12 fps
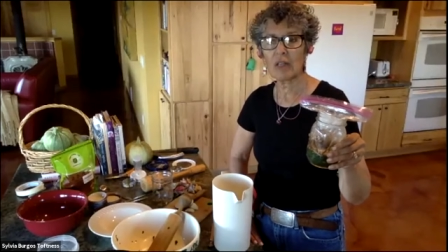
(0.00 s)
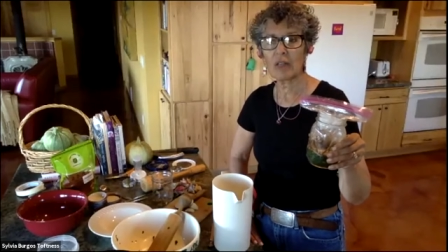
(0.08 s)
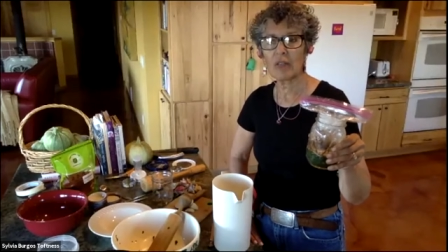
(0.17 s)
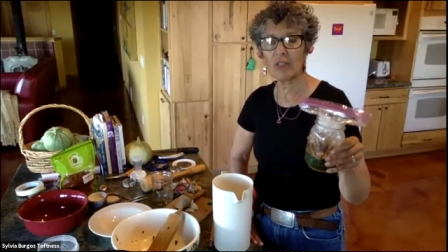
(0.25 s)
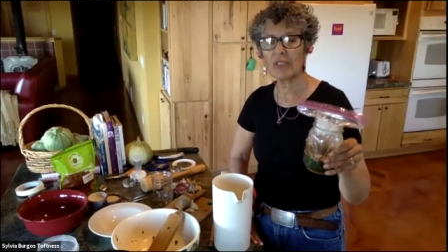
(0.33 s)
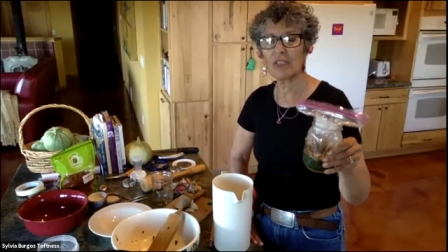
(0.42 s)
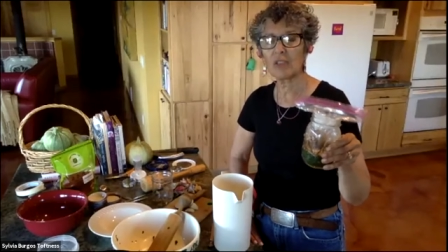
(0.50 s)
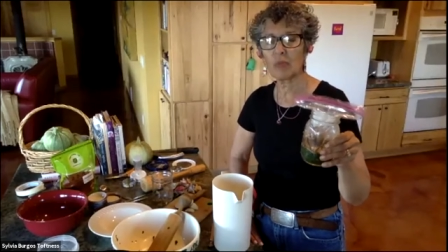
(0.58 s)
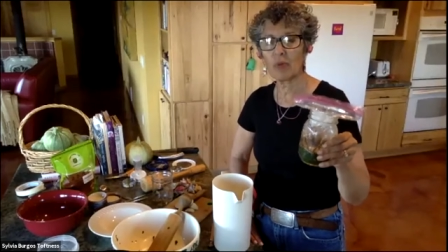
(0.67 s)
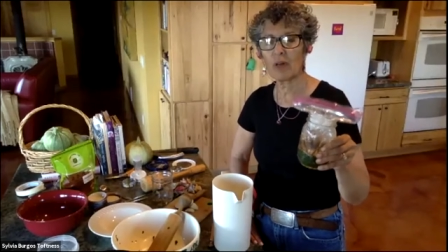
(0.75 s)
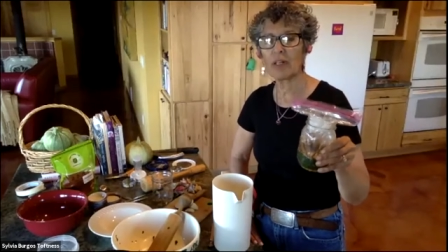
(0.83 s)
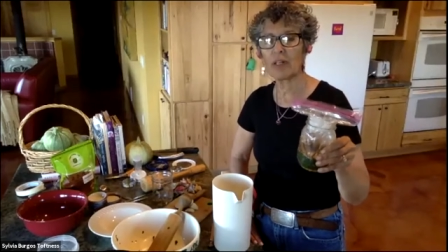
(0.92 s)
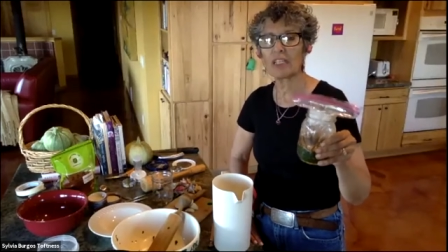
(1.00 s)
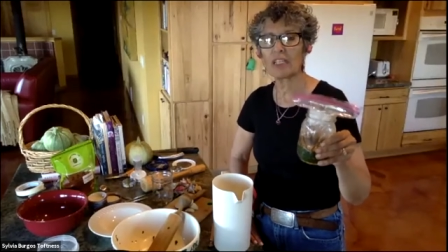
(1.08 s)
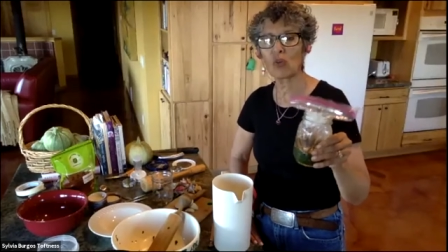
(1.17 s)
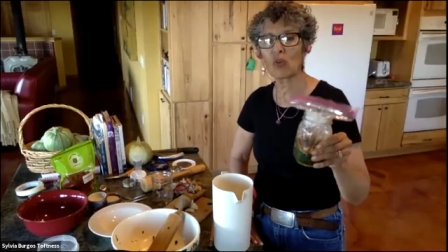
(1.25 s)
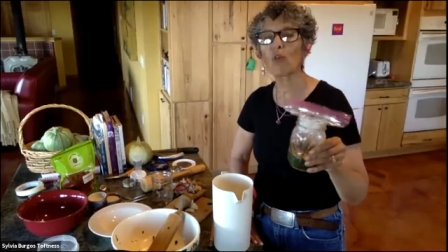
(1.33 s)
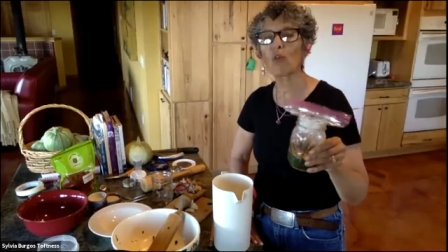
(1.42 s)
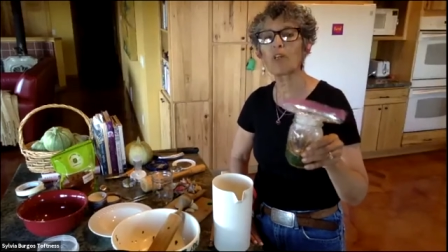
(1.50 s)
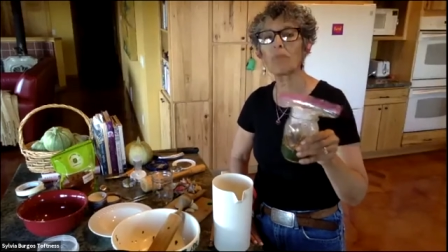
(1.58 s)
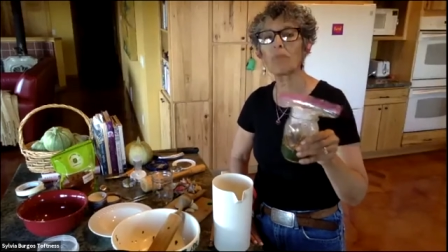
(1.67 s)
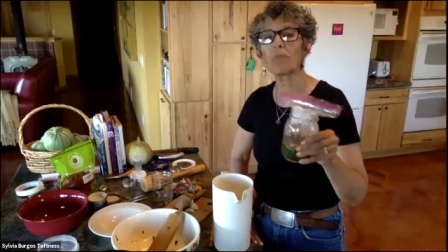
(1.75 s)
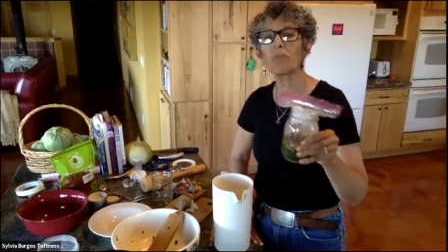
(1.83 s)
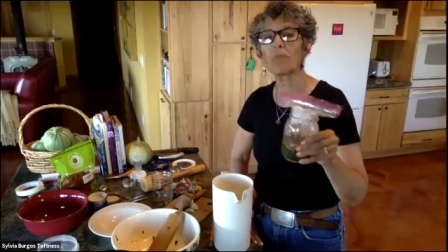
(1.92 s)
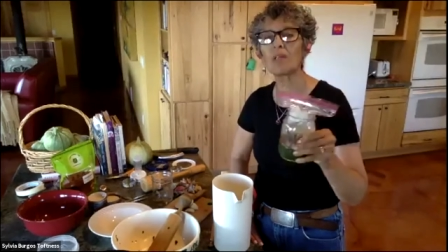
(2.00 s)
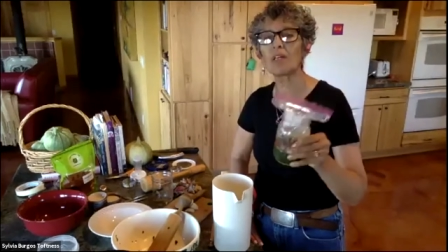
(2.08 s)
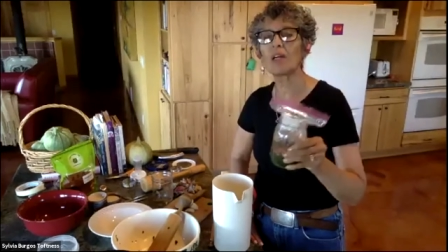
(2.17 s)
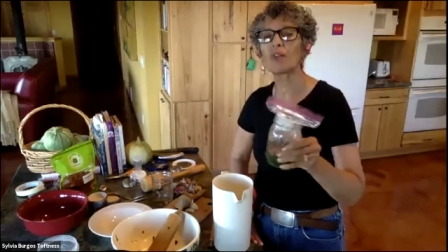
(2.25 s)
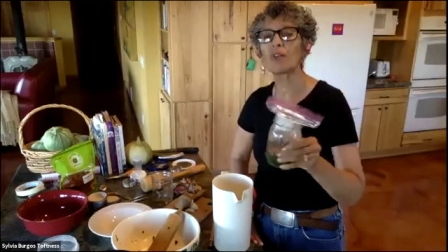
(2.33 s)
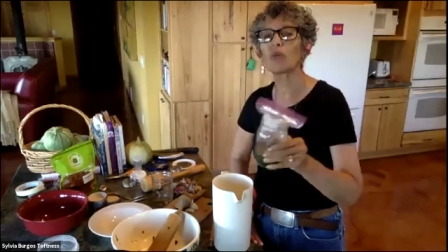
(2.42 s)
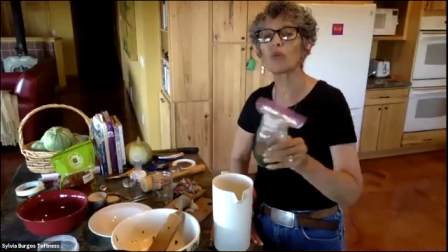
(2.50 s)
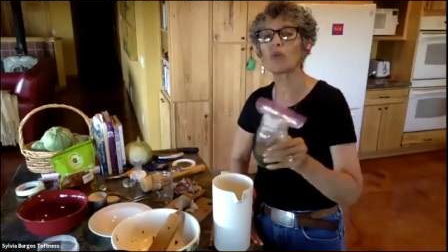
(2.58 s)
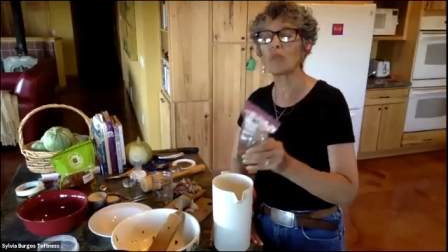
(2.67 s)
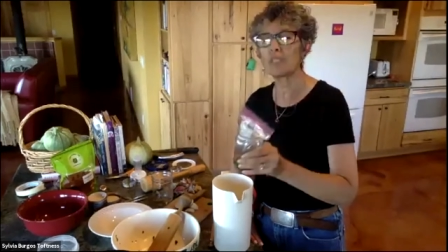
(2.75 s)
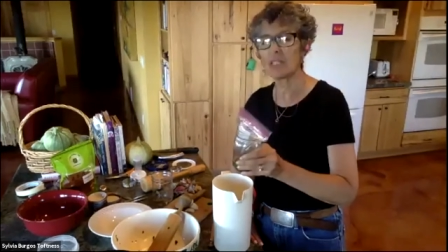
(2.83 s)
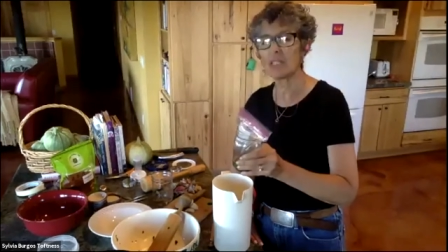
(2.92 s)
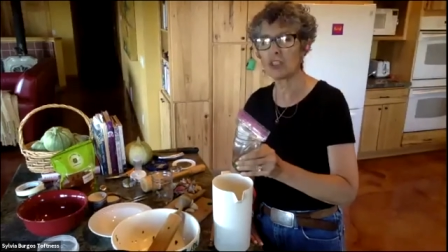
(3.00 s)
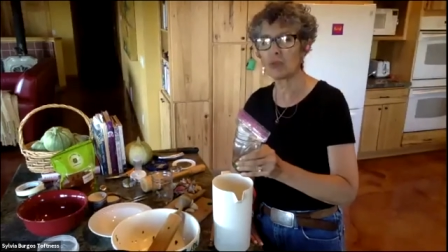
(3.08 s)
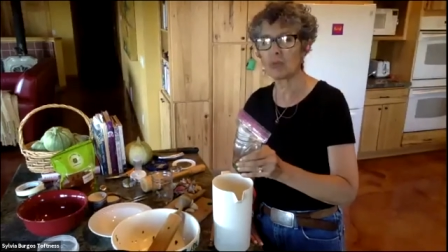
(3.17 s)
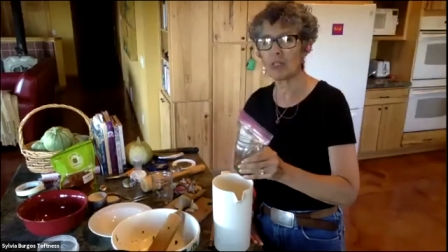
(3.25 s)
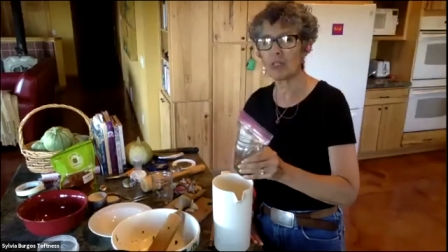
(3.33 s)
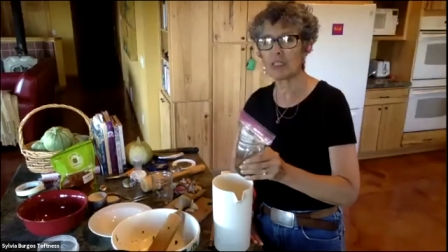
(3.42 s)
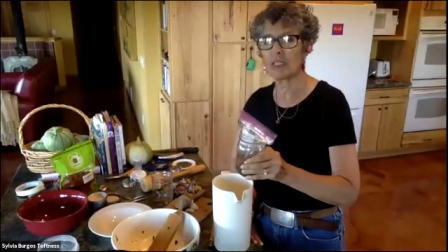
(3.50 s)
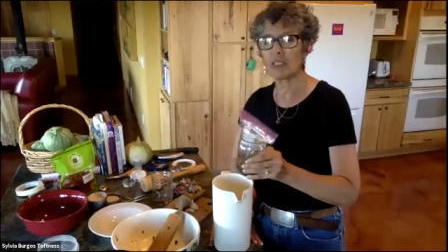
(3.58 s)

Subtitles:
this is a product that's already begun through the fermentation process.